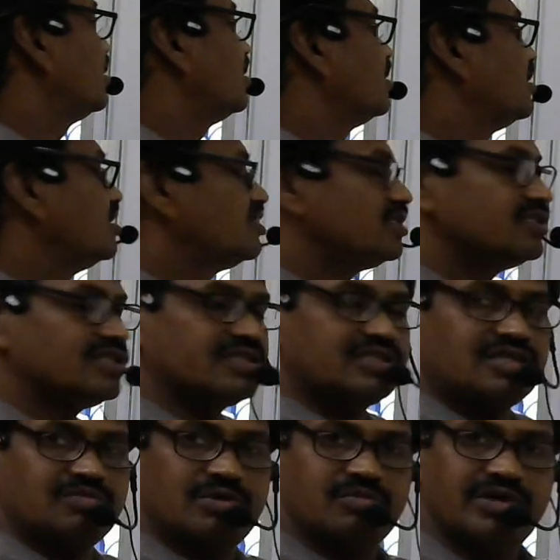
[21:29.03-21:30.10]
this is a
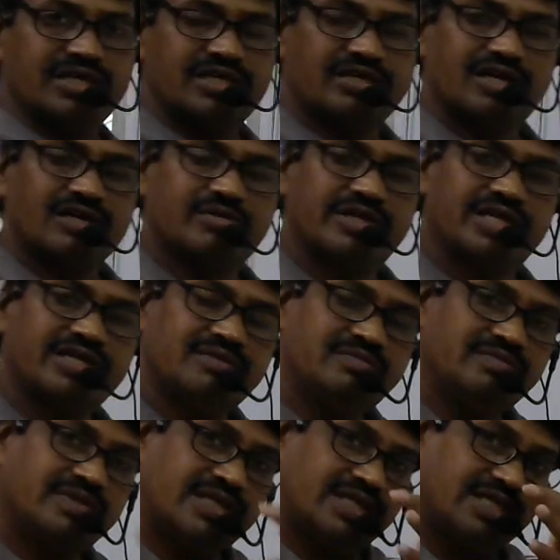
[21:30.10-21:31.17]
triple bonded carbon atom
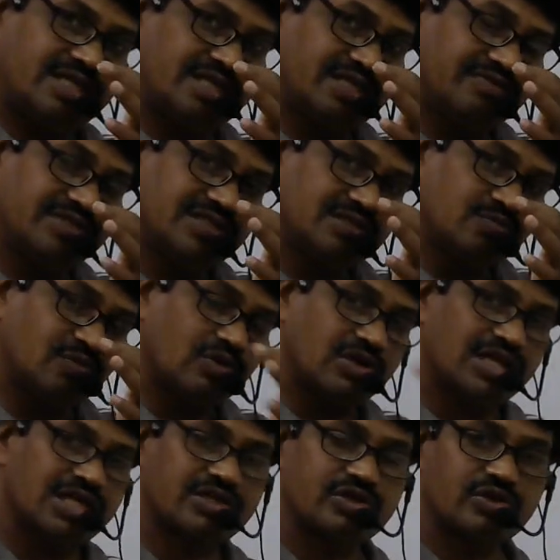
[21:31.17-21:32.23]
and which is more
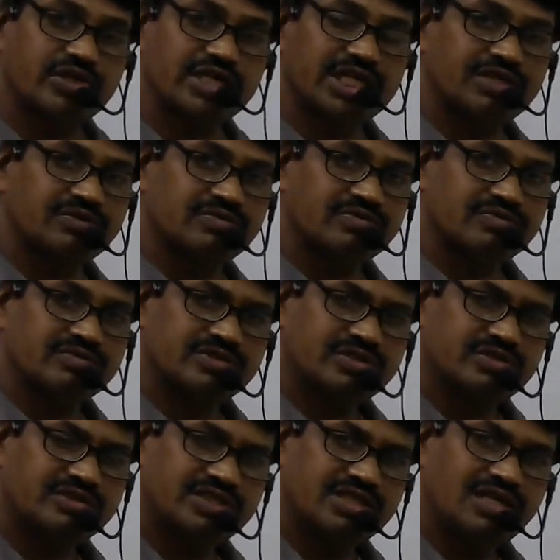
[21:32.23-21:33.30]
electronegative.
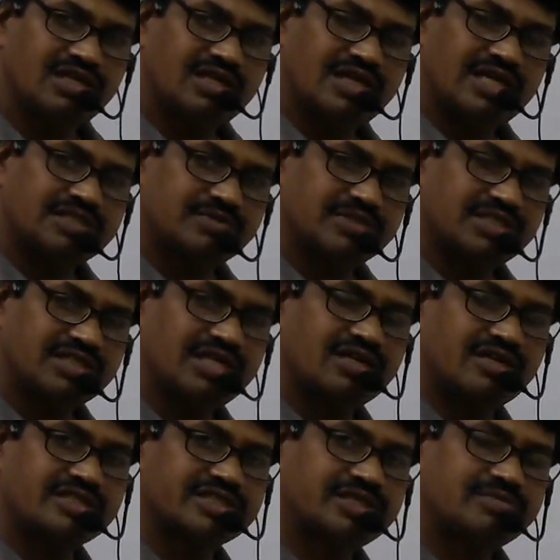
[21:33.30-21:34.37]
So as per general
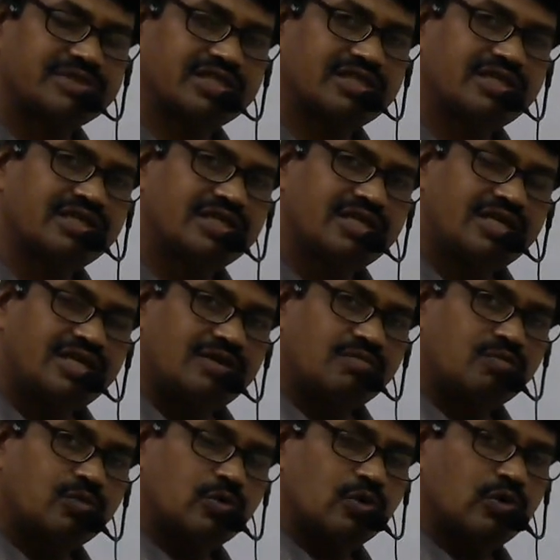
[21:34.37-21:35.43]
concepts,
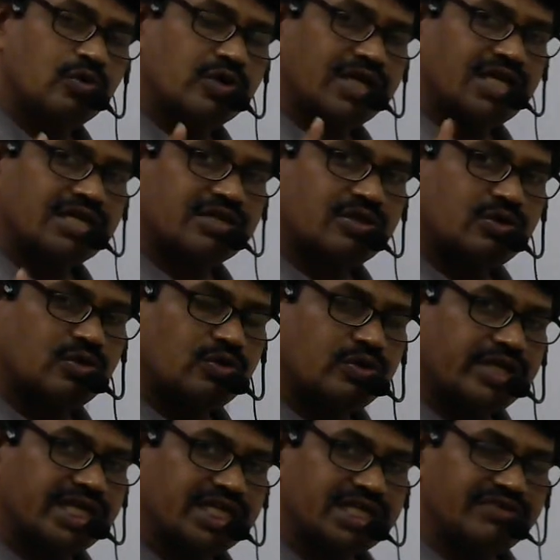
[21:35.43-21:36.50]
more
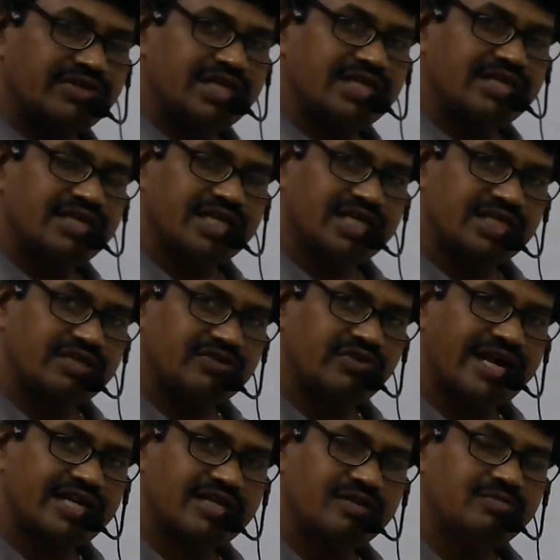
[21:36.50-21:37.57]
electronegative
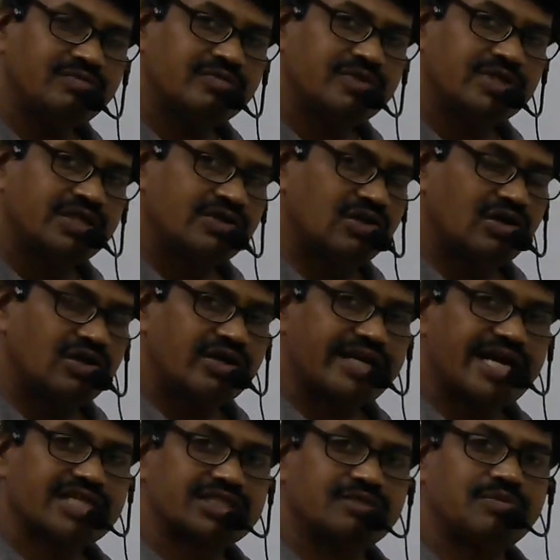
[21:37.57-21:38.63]
atom will not
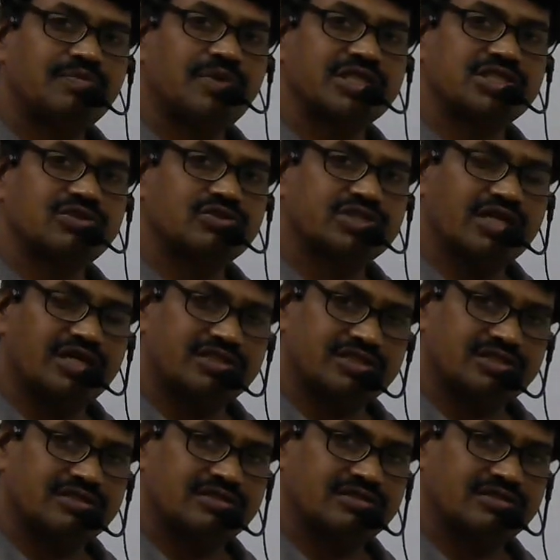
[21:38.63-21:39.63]
accept positive charge.